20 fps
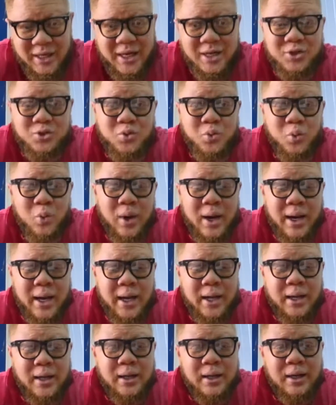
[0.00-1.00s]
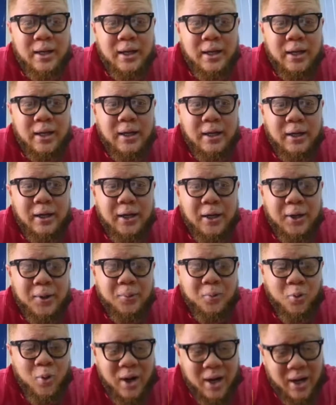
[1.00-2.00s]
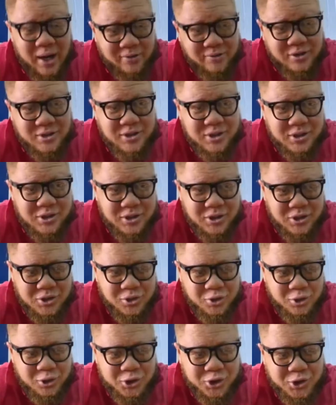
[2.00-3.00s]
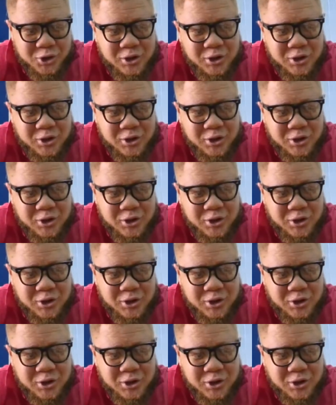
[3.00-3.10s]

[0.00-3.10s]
and that is why we're having this discussion.